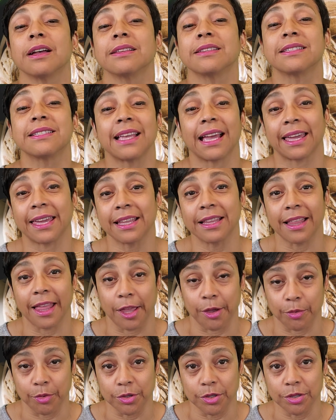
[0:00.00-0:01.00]
a second
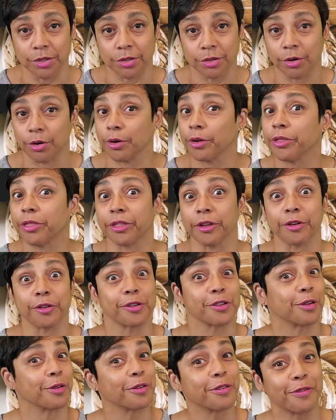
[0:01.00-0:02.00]
language, or a
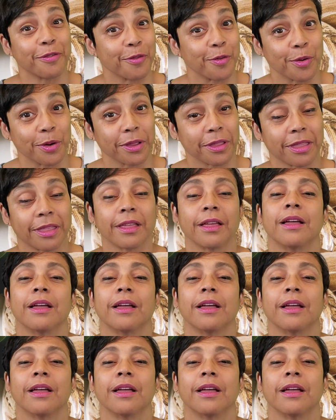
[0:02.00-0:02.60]
third or a fourth,